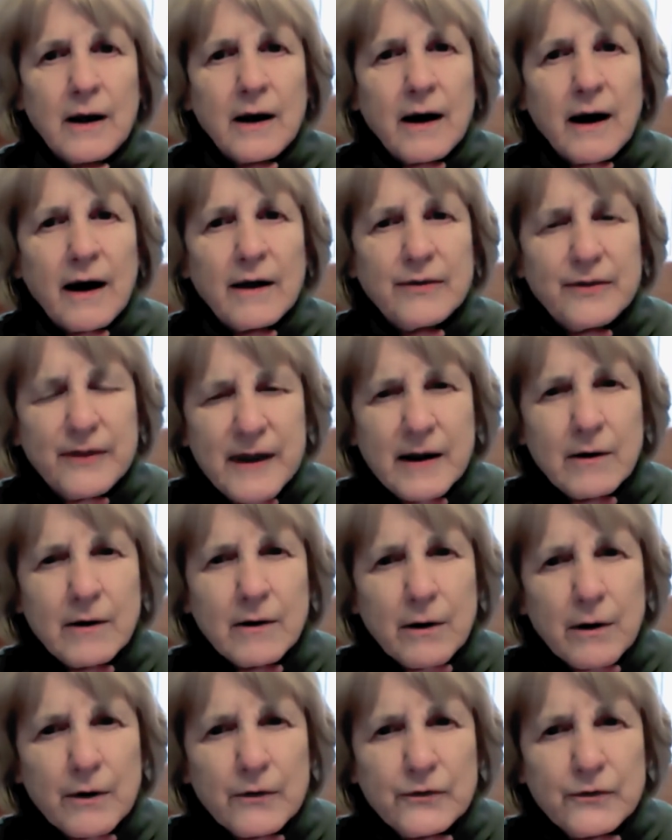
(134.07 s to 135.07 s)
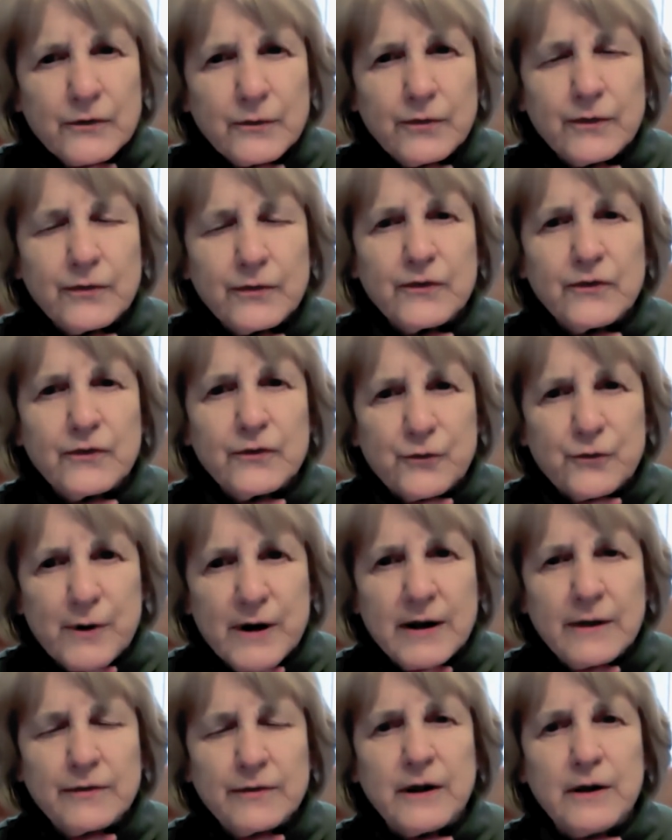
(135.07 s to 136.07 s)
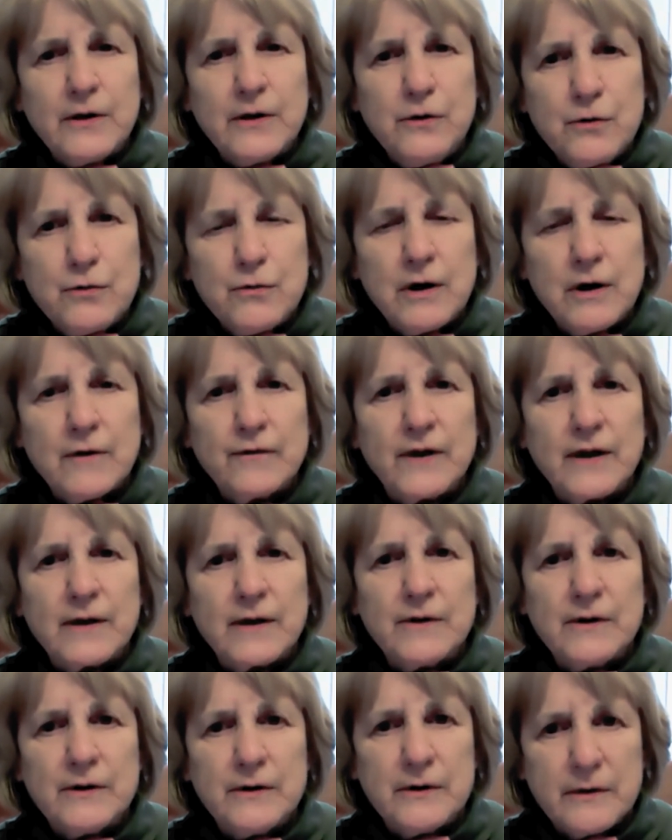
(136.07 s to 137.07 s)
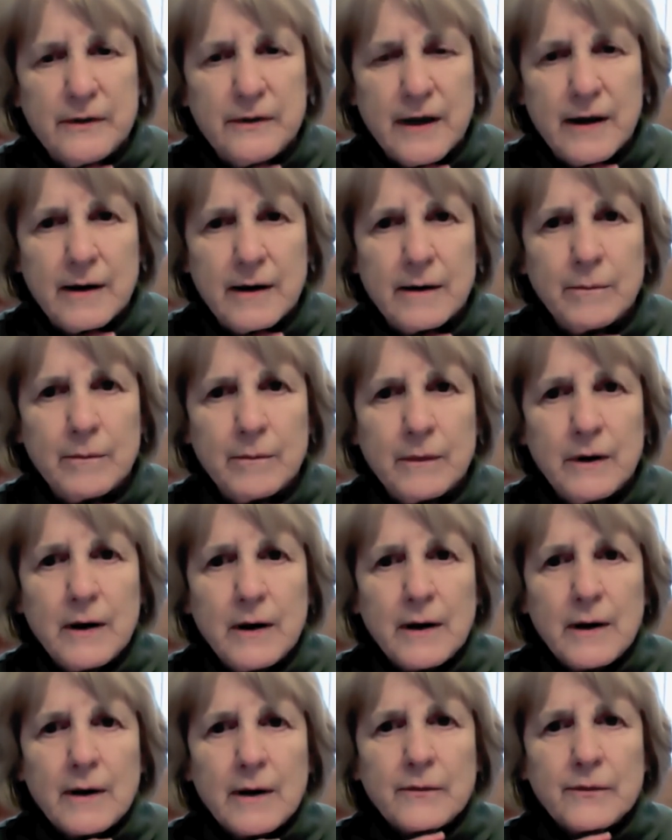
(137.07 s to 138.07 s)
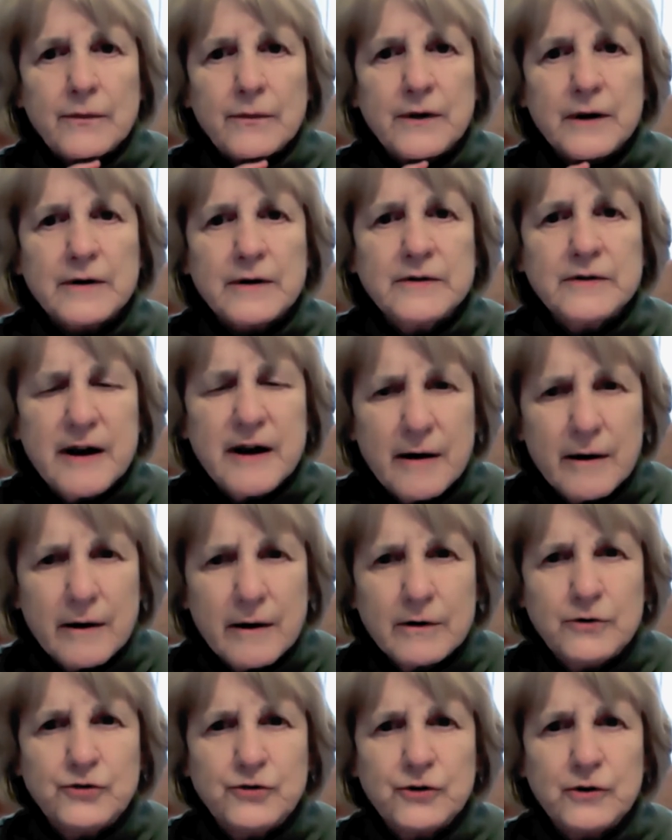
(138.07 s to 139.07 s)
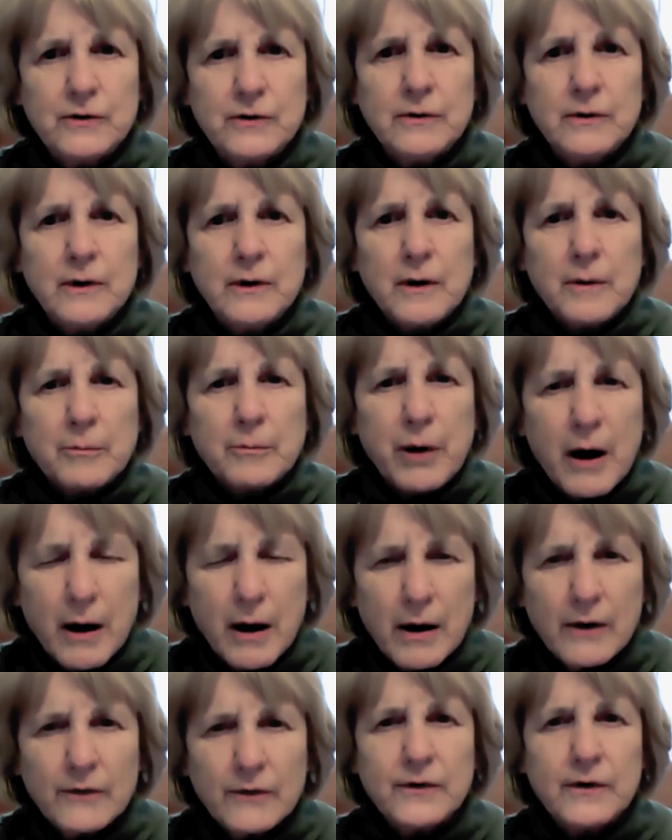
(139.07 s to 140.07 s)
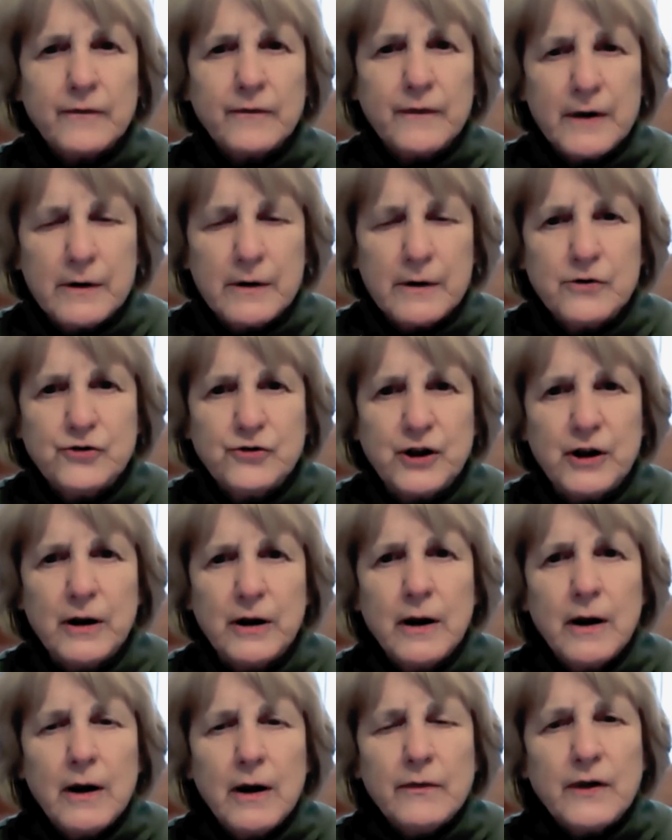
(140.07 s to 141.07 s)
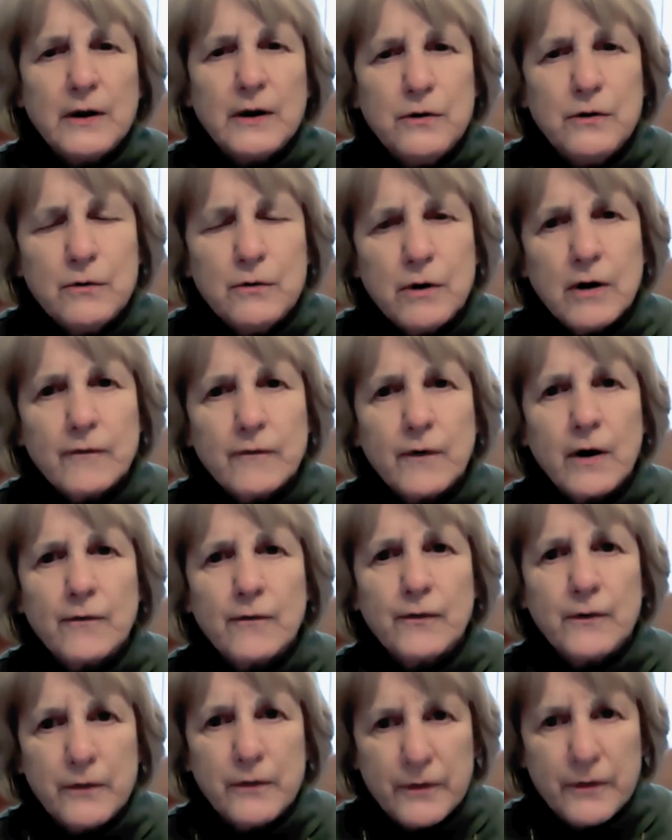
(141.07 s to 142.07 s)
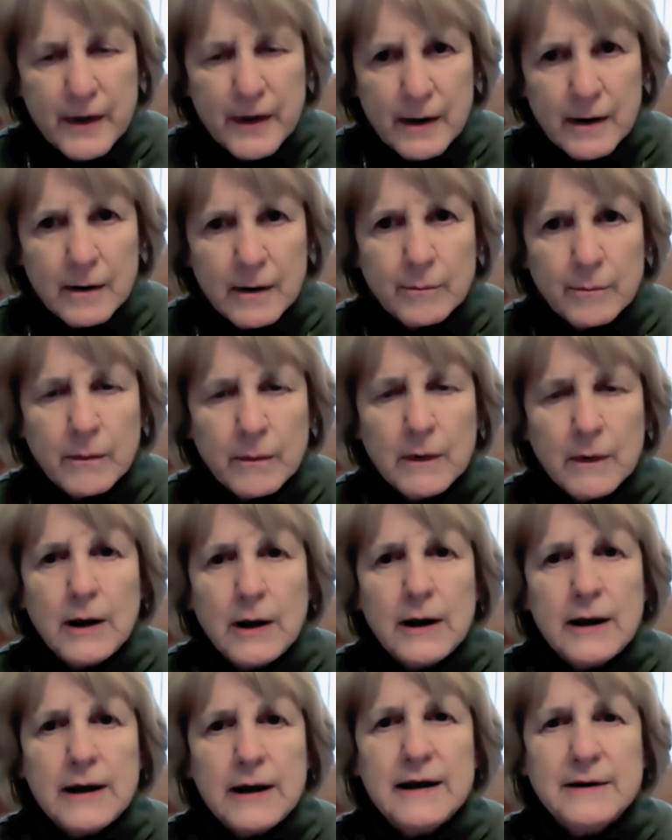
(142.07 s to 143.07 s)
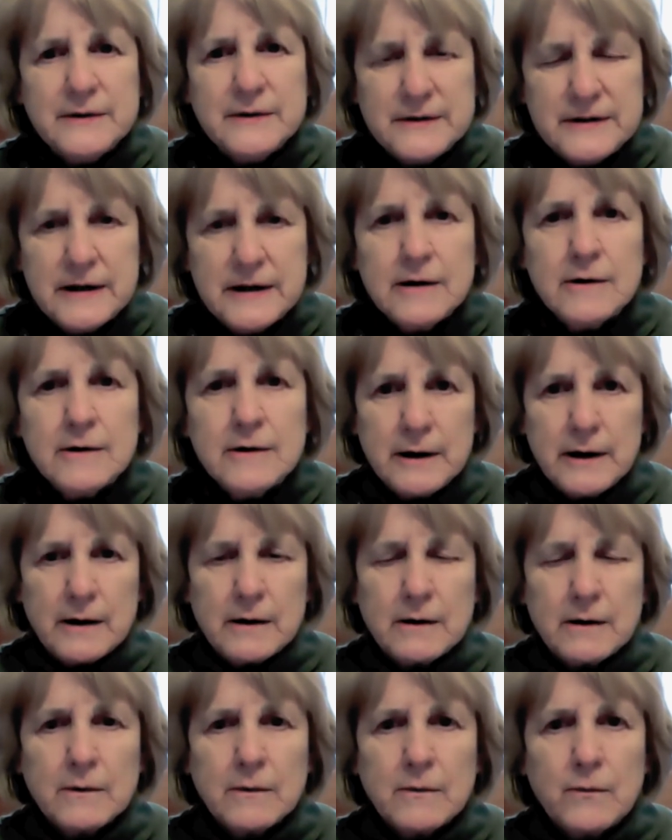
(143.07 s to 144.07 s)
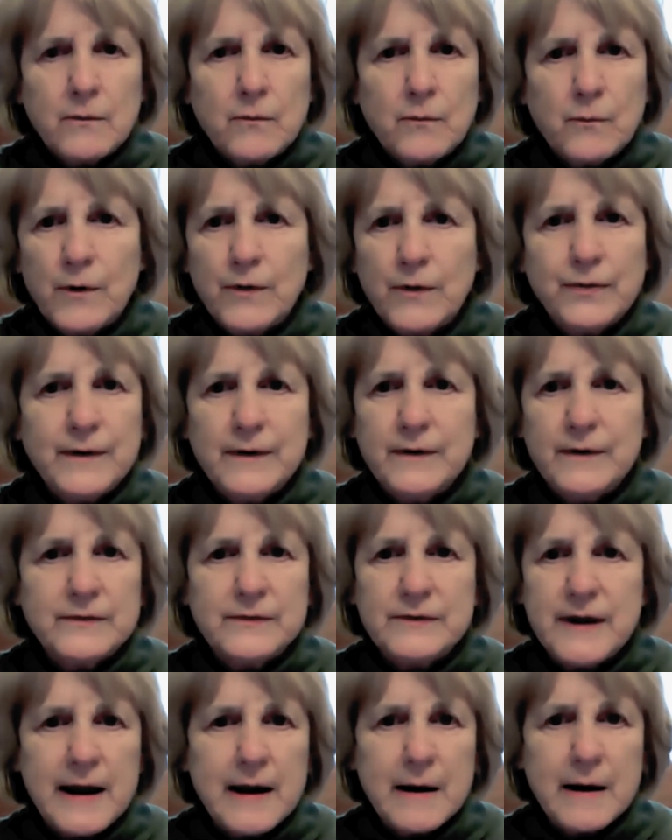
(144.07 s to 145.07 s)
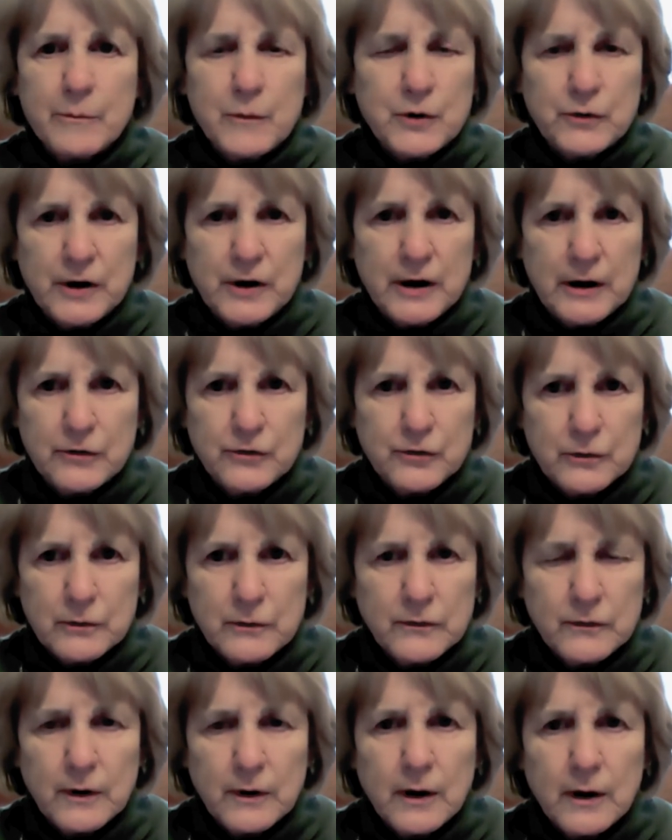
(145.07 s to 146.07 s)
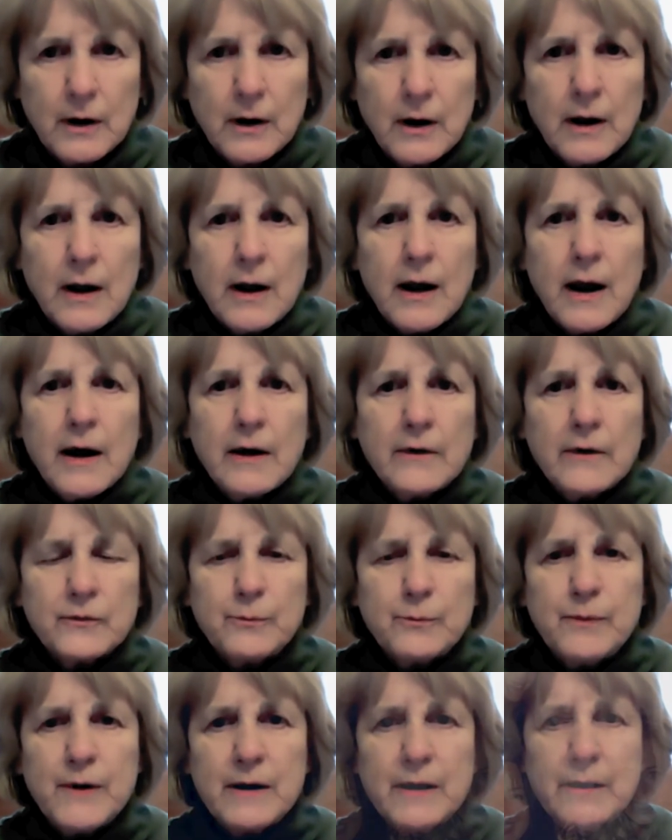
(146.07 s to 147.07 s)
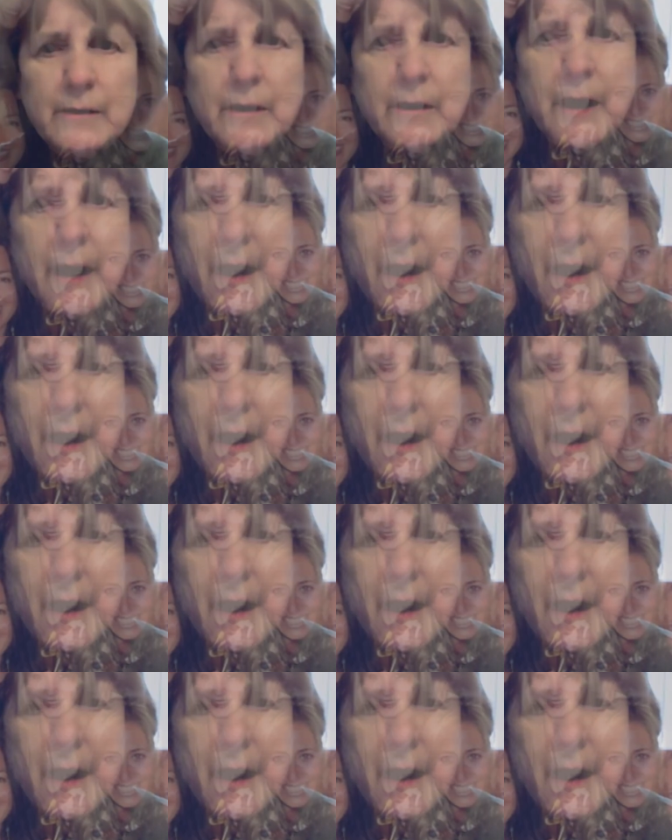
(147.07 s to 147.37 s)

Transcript: I think also that the strength that you have given to them, the intelligent, positive energy that you have offered them in dealing with these damn mutations, has been